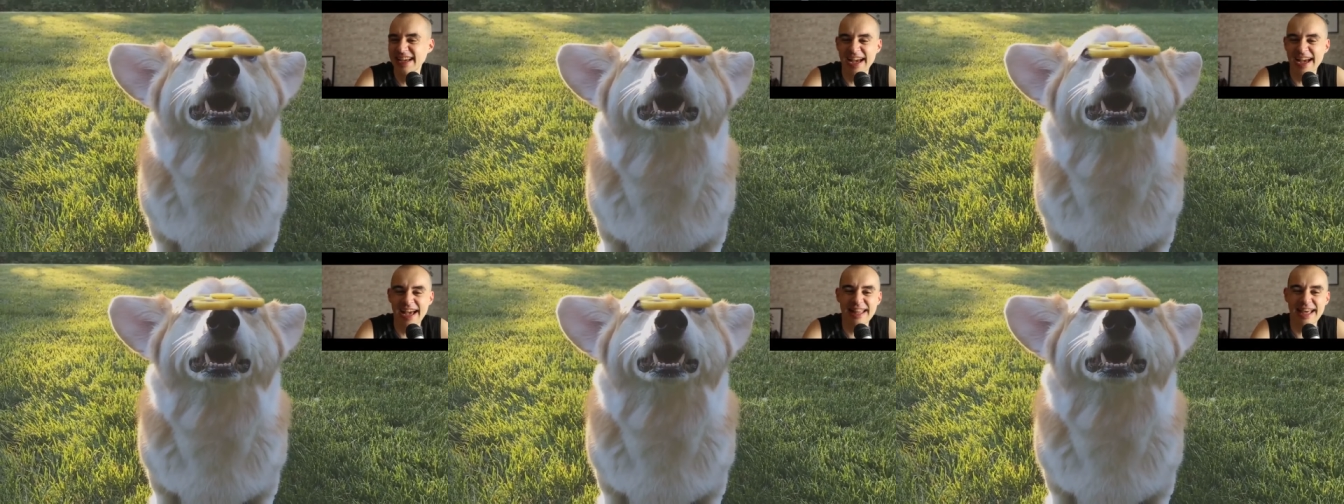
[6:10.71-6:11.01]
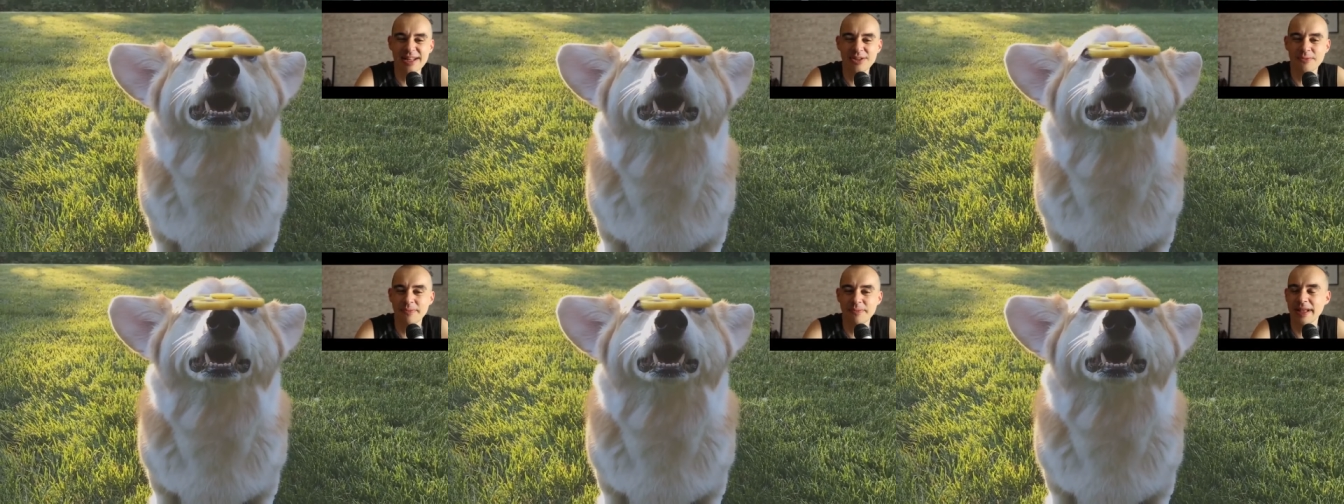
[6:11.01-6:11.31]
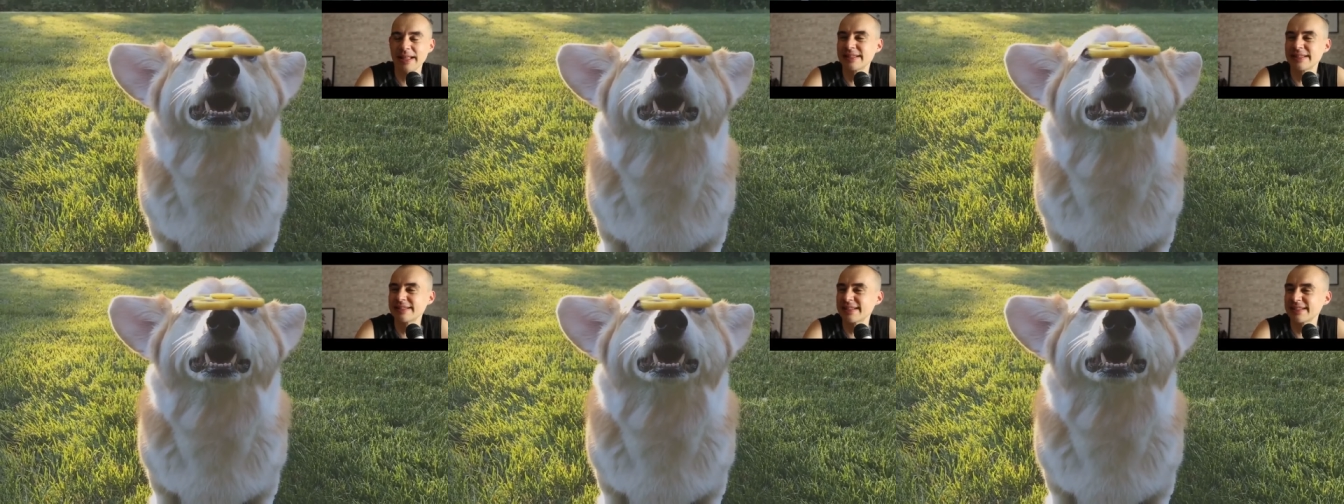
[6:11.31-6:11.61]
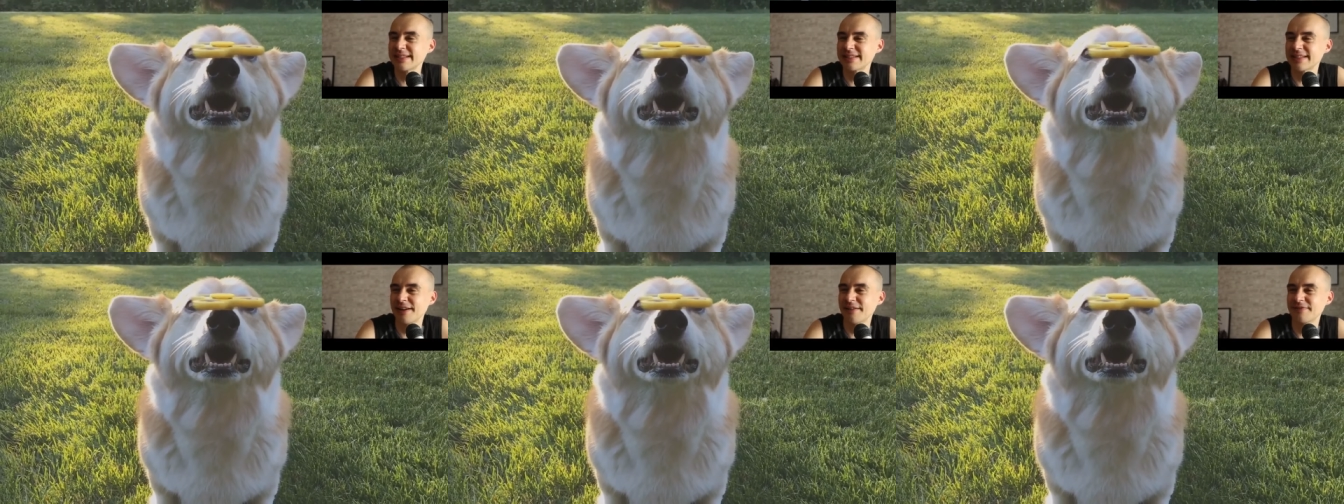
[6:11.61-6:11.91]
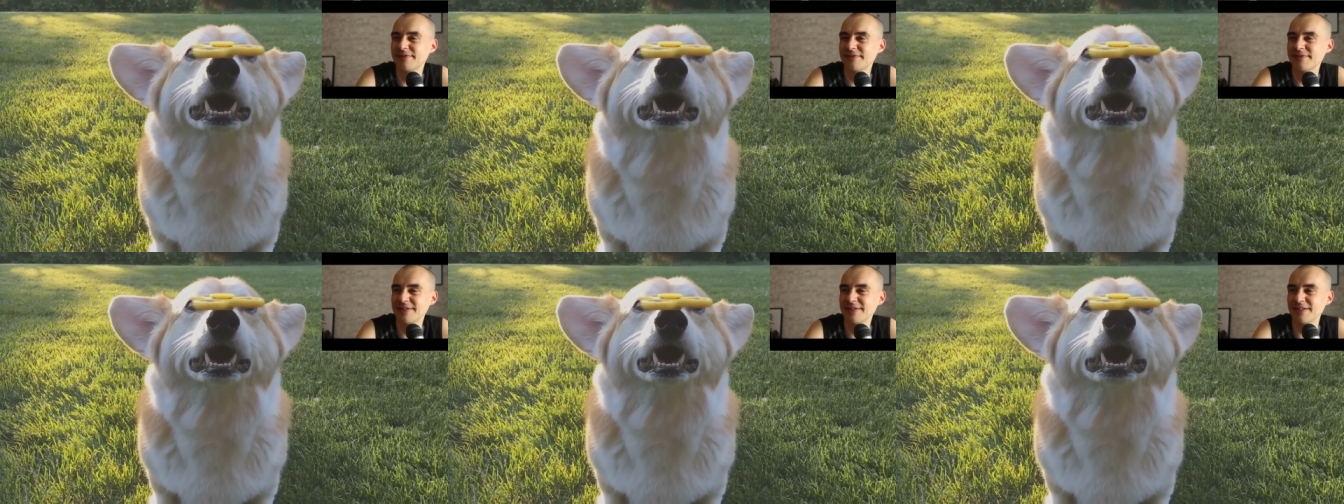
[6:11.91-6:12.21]
I like to balance this
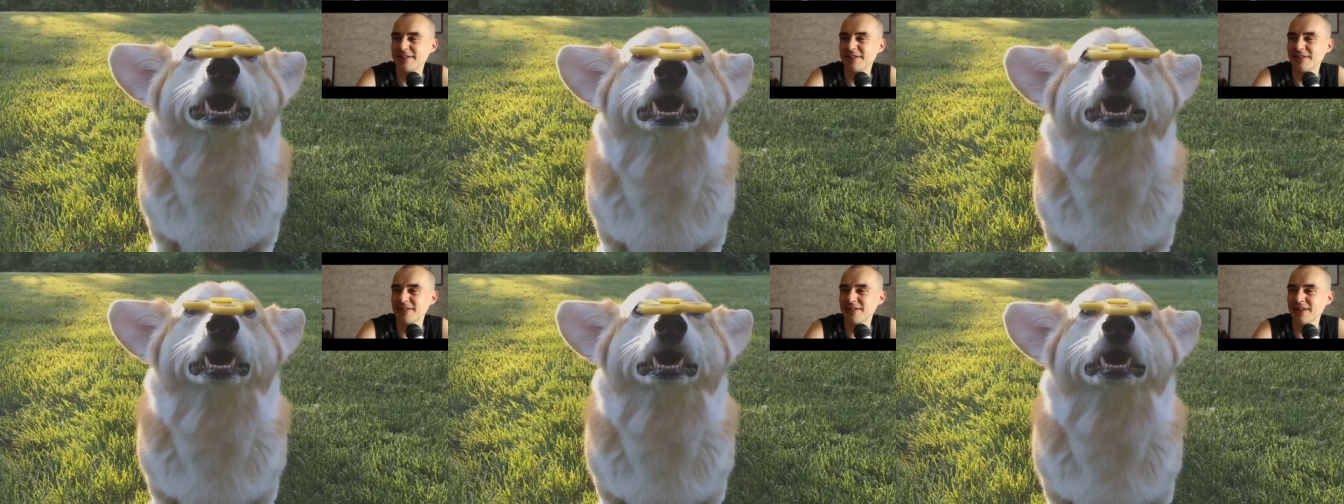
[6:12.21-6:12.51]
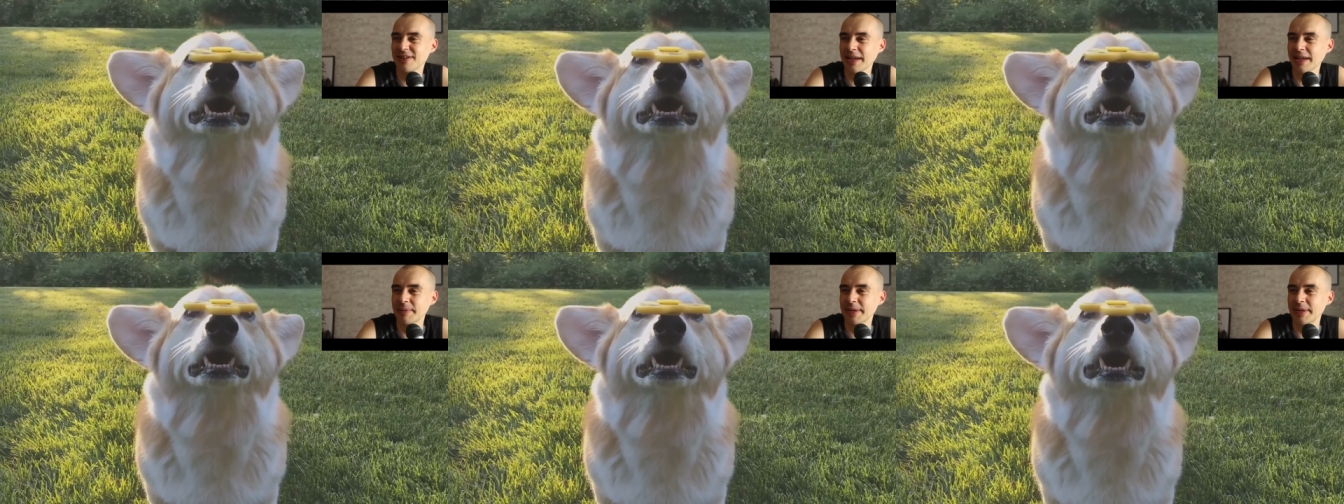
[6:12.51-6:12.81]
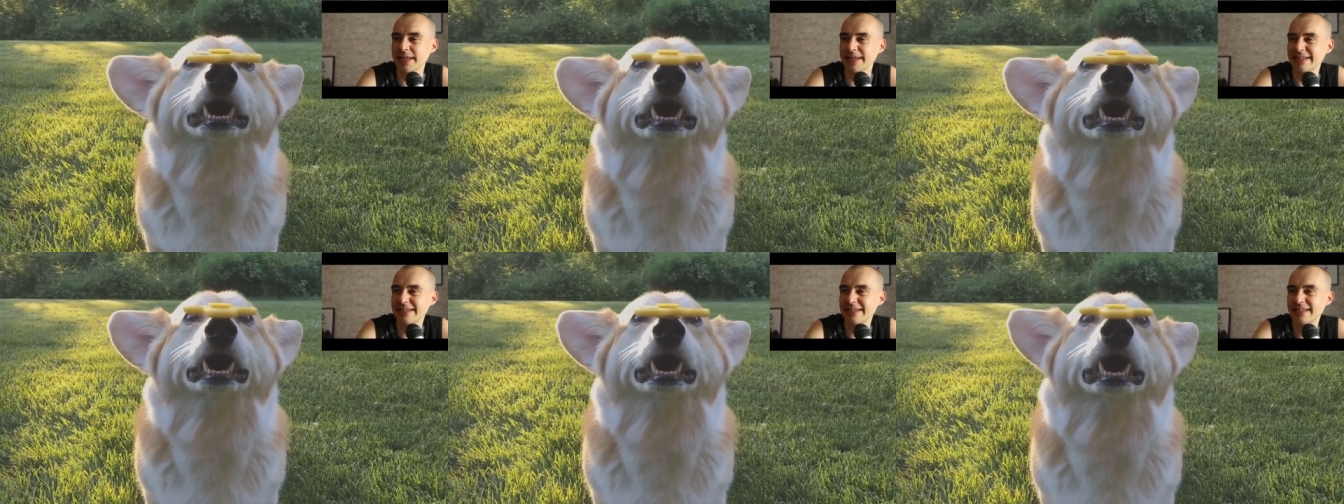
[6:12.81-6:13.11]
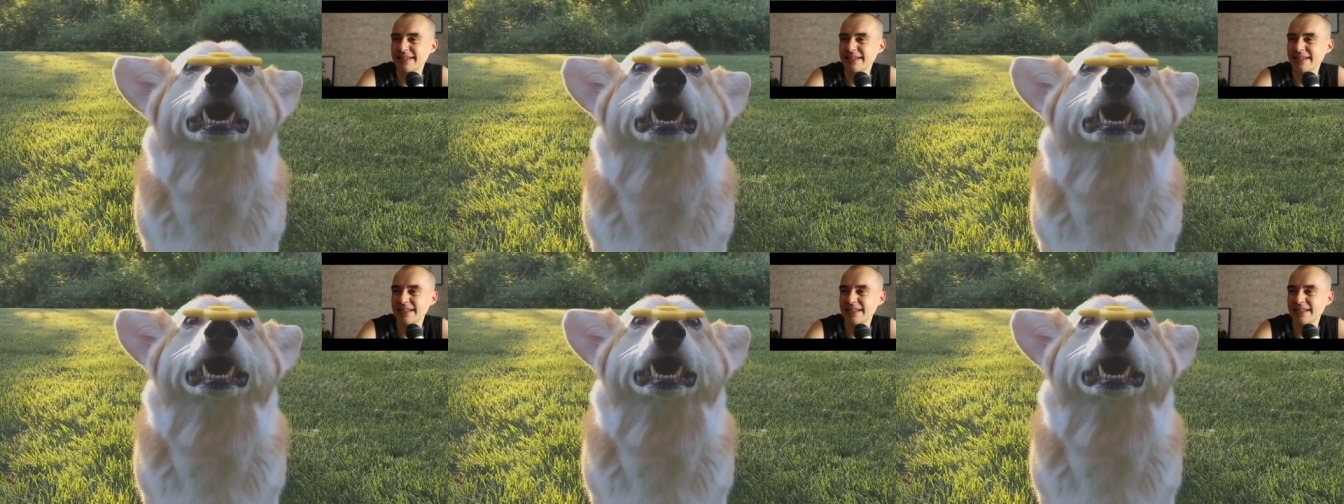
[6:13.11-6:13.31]
stuff. Look, look, look at me.